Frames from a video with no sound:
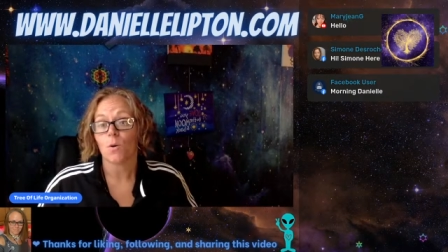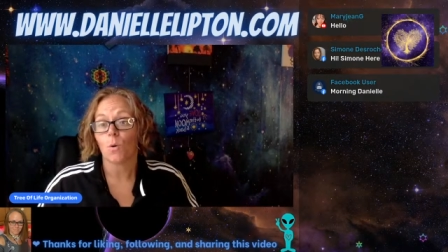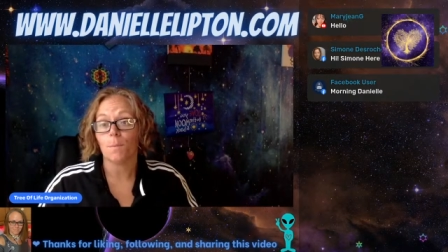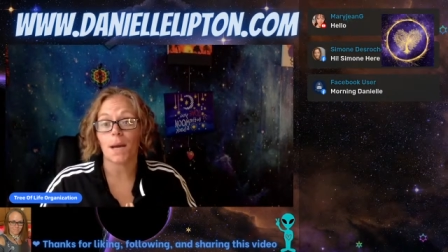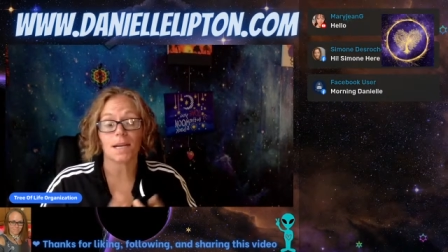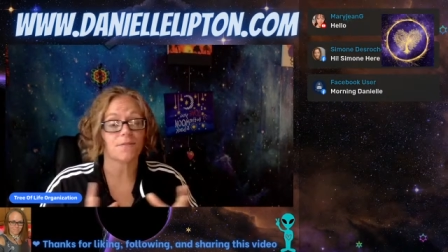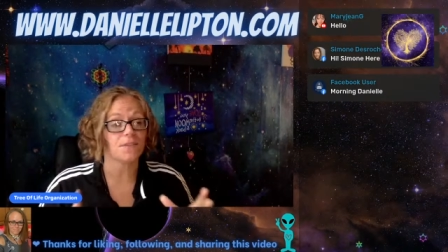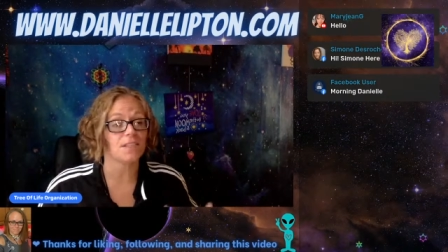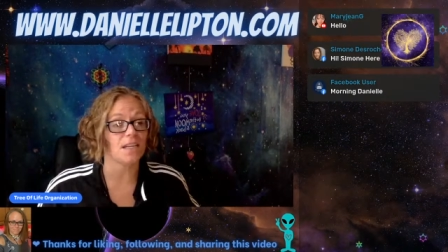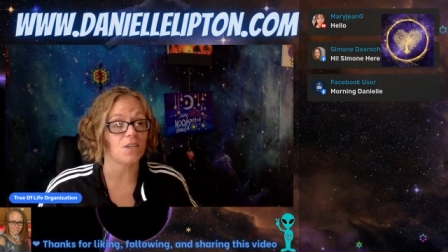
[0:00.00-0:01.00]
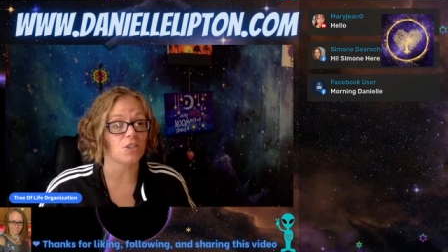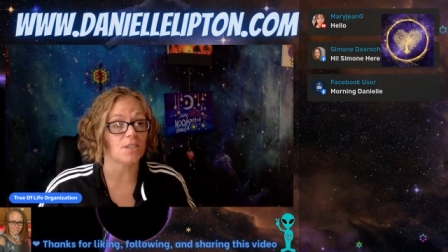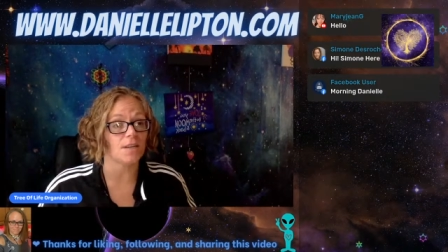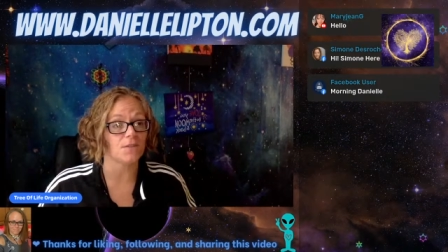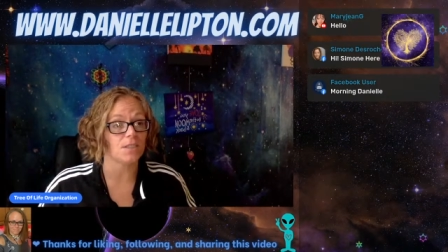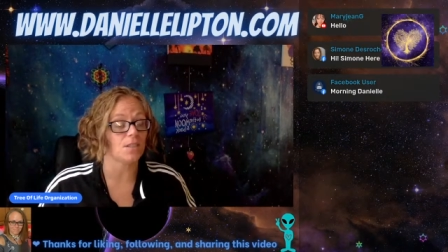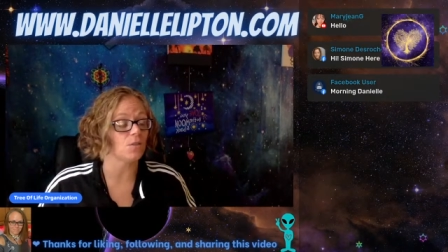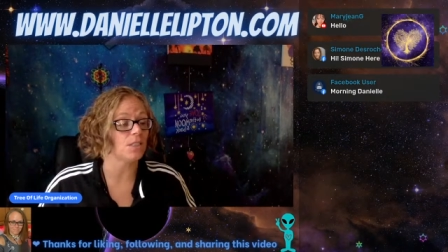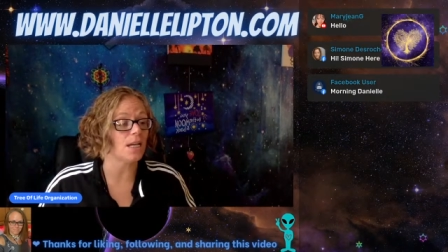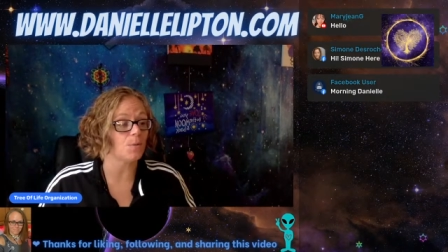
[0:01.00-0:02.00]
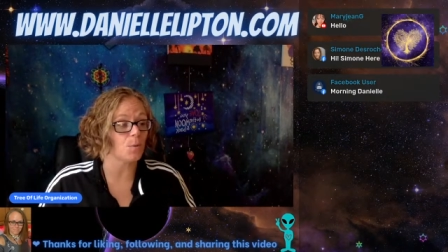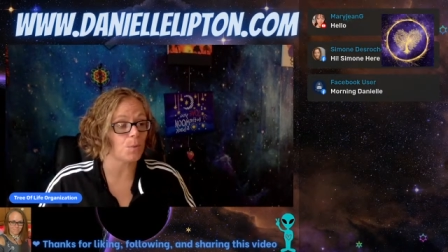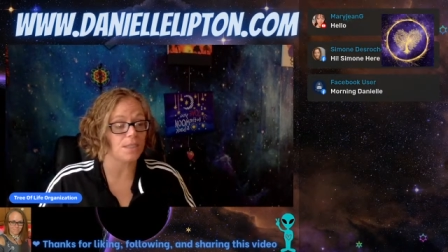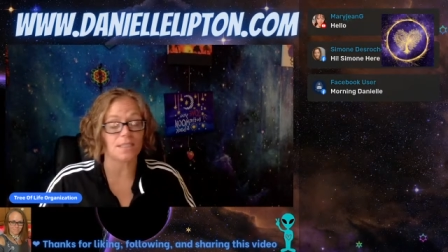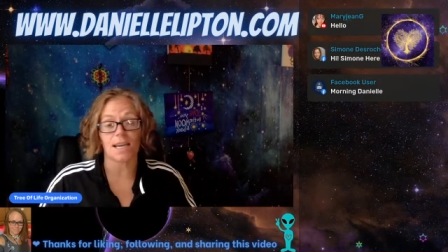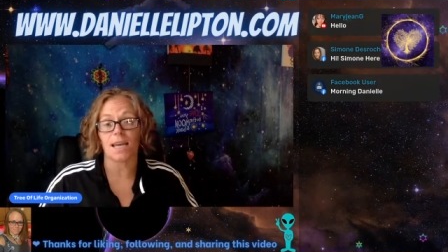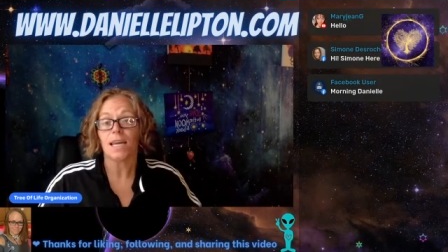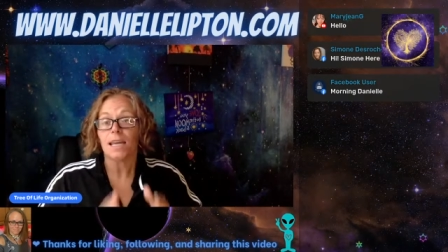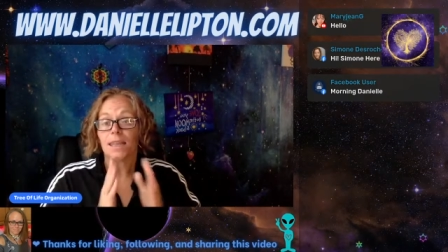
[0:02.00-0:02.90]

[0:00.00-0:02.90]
or manifestations every single day where we say,